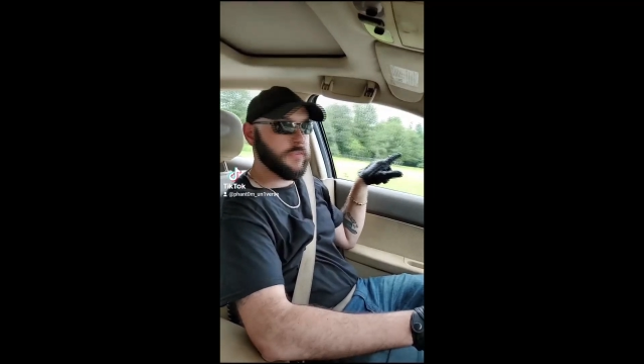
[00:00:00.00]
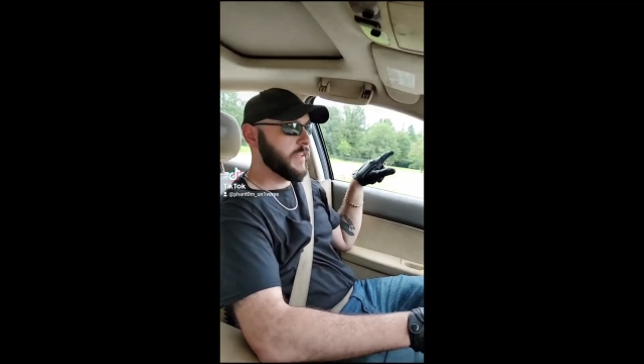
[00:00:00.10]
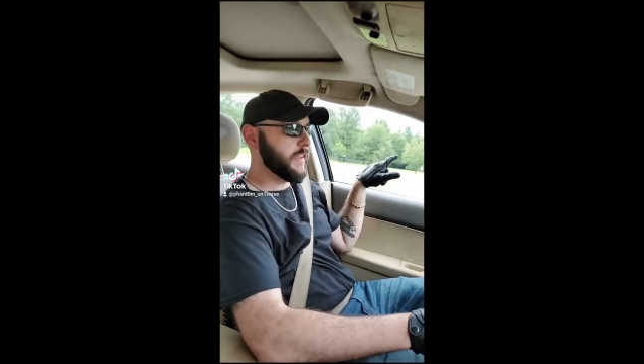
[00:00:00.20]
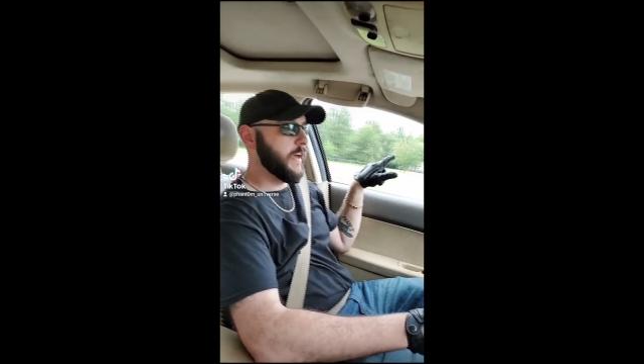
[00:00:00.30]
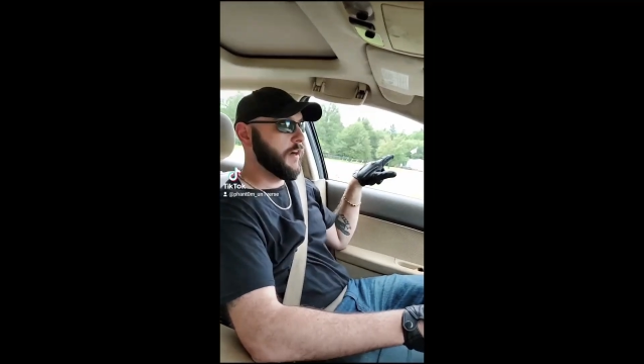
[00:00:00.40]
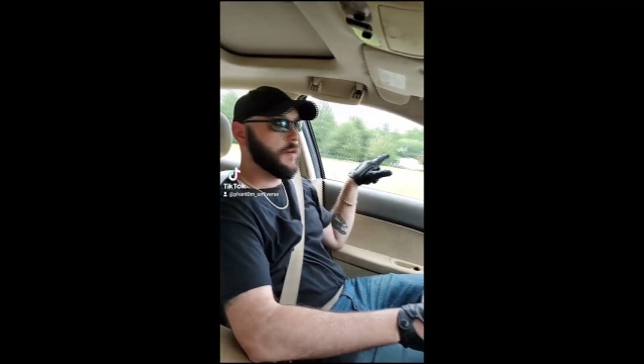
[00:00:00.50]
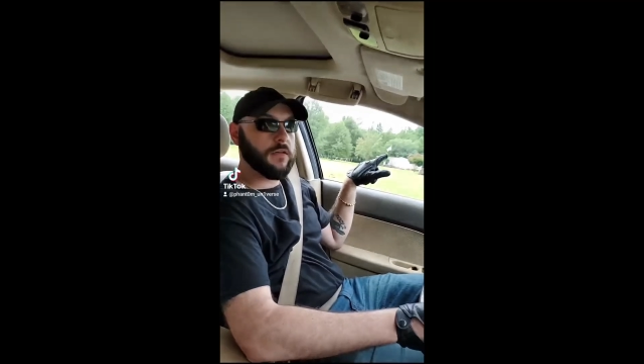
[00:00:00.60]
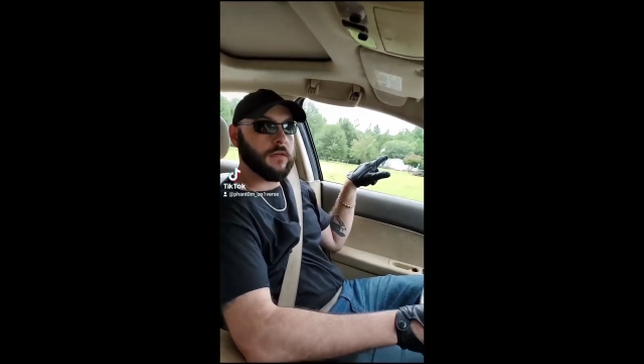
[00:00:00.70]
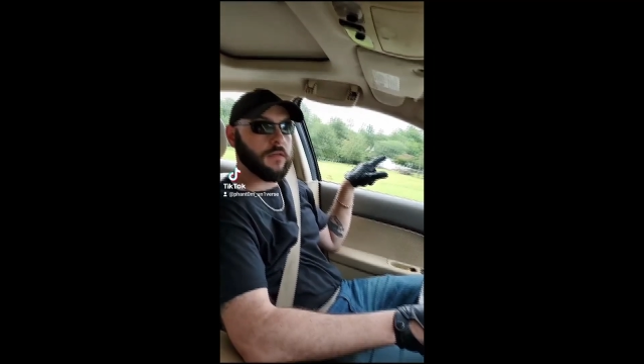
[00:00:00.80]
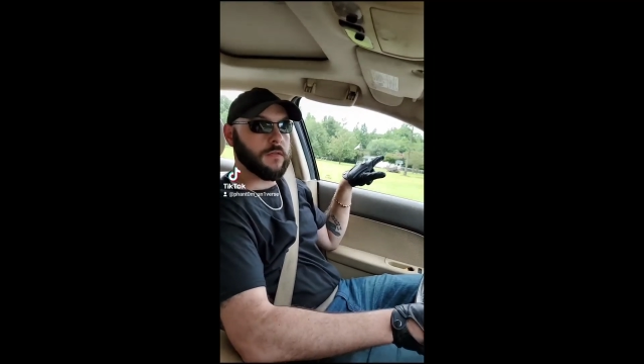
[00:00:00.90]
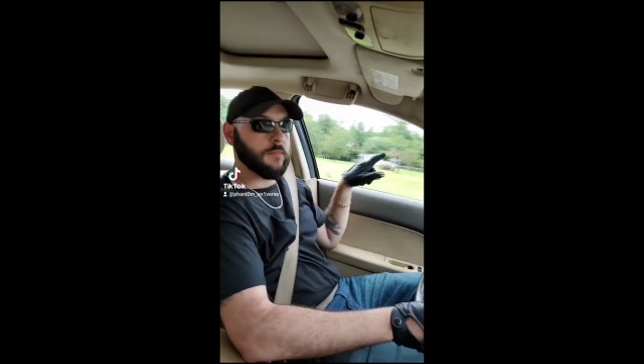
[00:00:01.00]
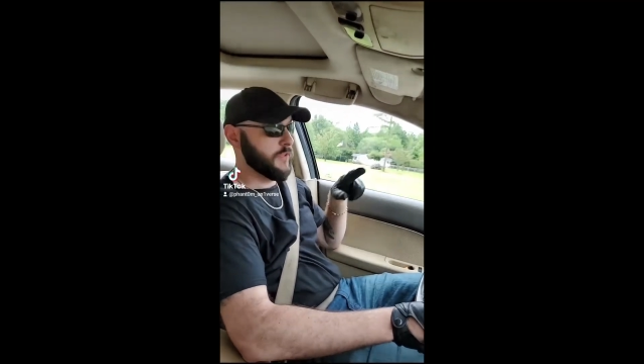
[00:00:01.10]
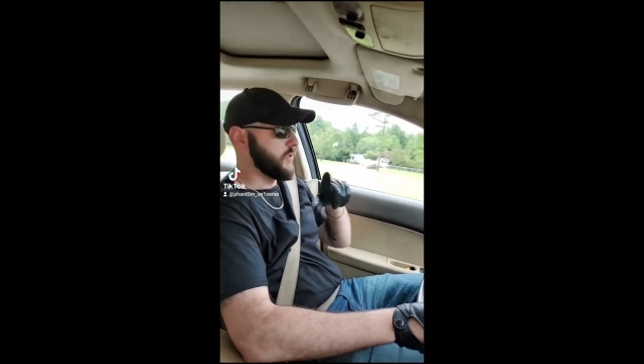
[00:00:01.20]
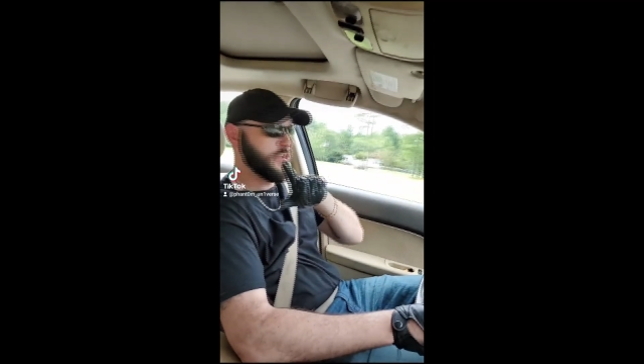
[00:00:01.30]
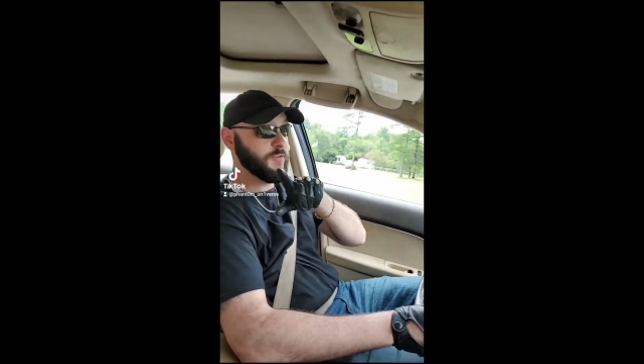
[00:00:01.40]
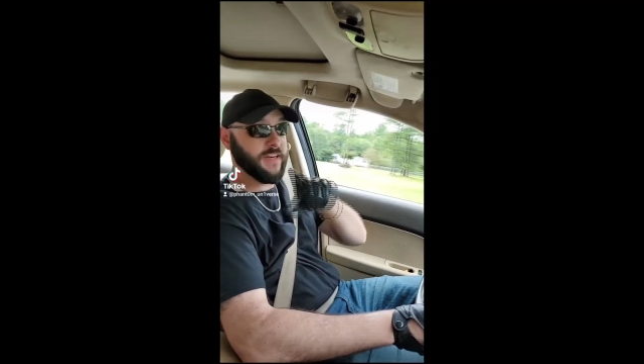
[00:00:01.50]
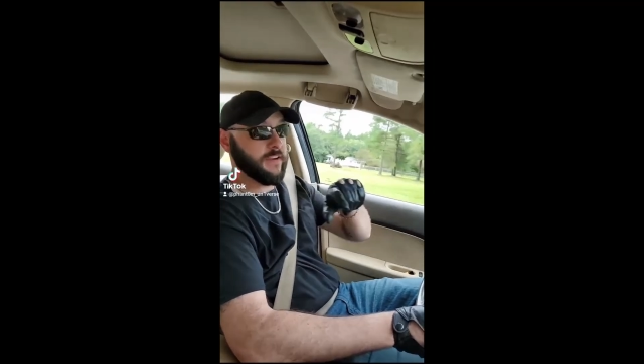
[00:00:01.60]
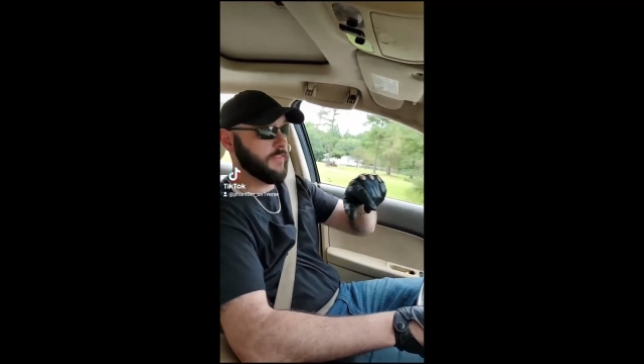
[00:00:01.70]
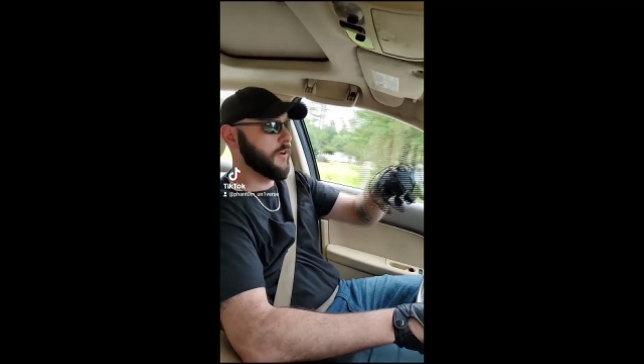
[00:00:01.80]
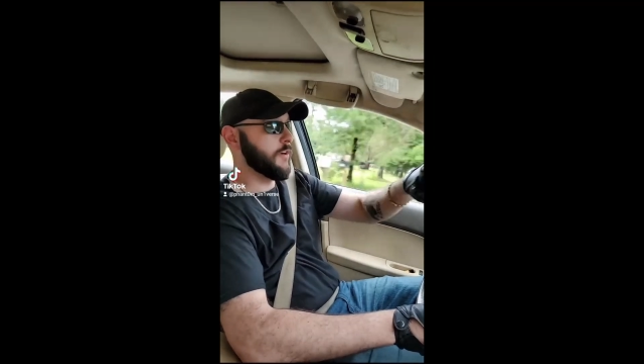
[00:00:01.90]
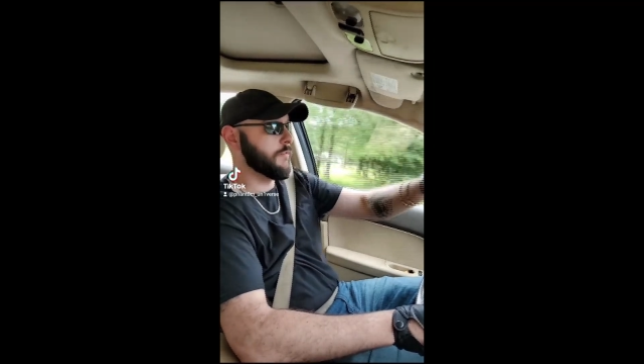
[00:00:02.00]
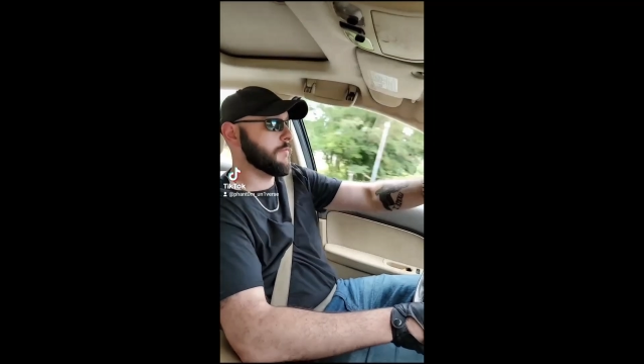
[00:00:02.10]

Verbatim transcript: over there. You would never